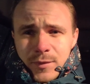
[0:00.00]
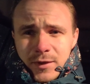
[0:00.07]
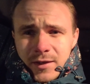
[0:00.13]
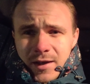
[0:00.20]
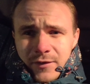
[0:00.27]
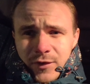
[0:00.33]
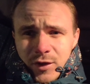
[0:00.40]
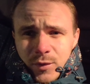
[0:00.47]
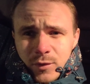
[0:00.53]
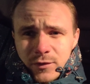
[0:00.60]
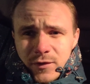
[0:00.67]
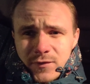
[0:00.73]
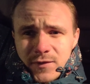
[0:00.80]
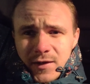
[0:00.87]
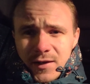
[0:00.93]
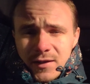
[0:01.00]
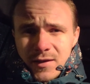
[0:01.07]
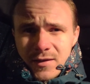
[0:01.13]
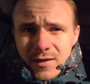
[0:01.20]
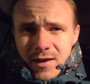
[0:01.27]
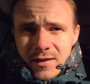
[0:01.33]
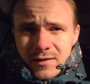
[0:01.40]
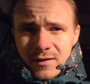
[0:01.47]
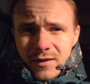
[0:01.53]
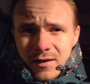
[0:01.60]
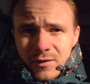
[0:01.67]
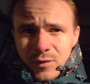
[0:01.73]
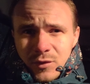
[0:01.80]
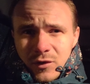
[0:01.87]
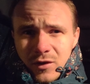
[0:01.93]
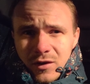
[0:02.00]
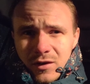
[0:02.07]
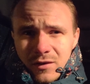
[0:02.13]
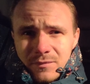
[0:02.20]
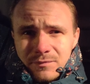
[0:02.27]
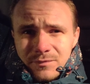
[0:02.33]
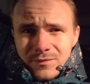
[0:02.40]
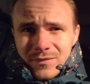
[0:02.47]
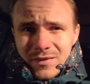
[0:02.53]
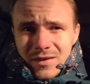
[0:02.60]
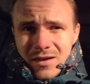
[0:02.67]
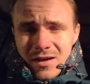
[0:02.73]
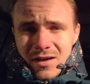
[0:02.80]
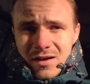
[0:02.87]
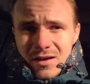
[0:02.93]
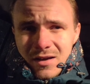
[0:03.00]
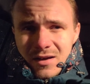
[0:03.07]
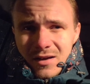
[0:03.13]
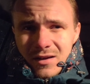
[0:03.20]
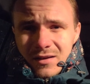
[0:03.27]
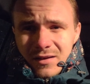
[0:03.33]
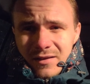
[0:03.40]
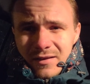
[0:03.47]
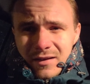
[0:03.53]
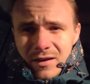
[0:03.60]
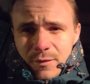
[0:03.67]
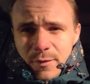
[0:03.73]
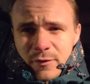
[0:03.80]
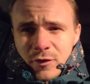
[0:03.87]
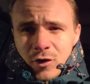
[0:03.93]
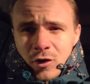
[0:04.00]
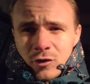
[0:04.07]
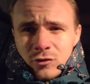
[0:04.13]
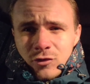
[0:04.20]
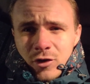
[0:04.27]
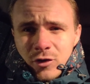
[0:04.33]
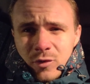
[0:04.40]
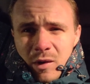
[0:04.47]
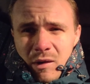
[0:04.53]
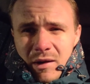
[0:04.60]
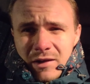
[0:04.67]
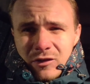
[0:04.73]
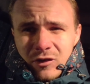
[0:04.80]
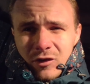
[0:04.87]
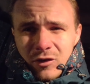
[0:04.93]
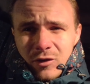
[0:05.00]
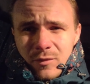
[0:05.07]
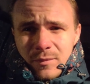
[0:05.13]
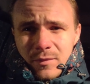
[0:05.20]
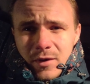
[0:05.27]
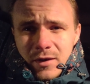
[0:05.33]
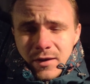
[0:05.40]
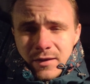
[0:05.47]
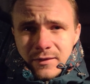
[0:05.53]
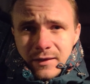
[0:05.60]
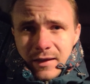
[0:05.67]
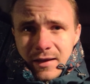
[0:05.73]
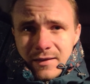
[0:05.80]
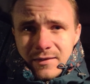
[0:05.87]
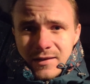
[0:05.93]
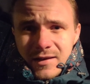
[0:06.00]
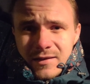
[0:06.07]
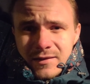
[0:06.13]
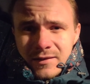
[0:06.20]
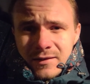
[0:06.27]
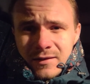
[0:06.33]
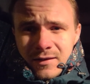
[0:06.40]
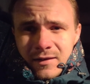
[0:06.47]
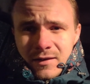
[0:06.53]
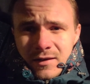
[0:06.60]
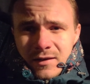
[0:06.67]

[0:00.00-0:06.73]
but didn't have anyone to stick it in the net, and that was that's a little bit of a contrast to how I saw them at the end of last season.